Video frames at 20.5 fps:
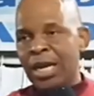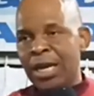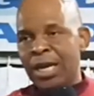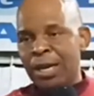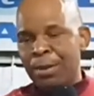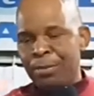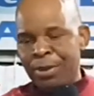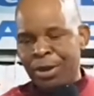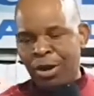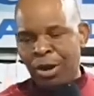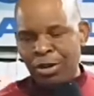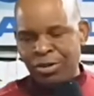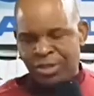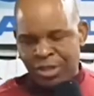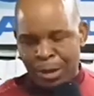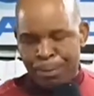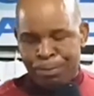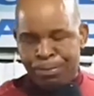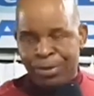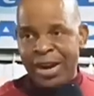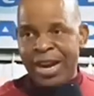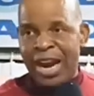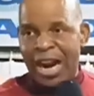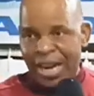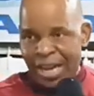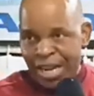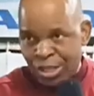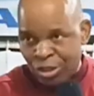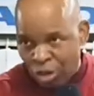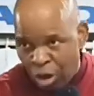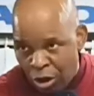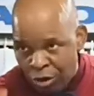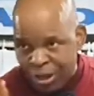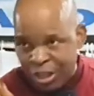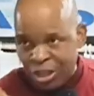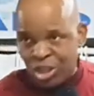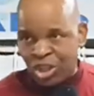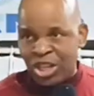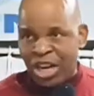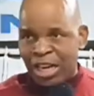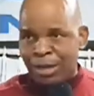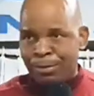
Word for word: because the prayer is on the chat